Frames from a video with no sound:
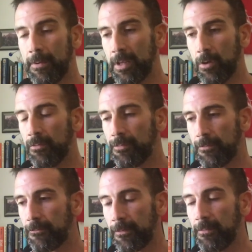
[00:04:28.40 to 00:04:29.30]
you know,
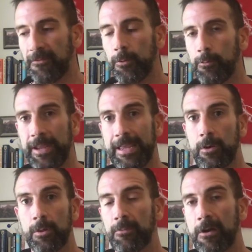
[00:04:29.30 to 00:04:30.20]
from the food we eat
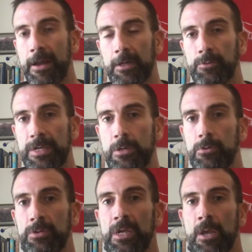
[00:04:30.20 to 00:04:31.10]
or the products we
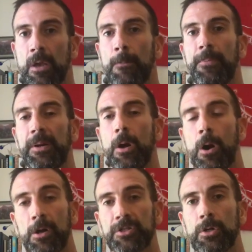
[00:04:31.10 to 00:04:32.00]
use, but
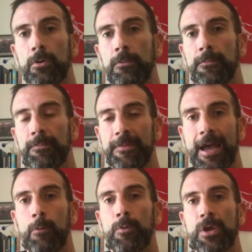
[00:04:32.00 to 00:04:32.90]
also
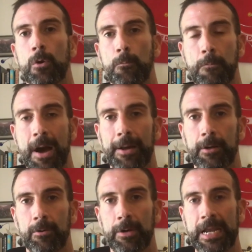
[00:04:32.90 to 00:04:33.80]
that we are
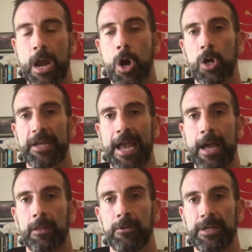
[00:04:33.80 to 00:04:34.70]
monitoring our
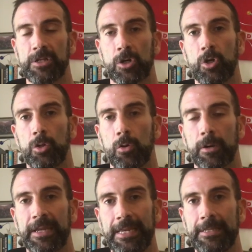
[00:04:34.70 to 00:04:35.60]
calories, our
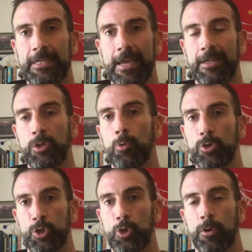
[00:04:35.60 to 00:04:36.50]
caloric intake, to
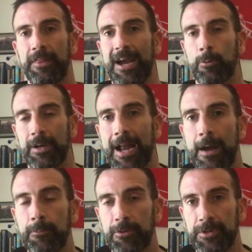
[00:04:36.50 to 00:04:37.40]
ensure that we're
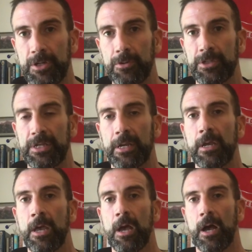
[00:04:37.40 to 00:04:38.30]
not producing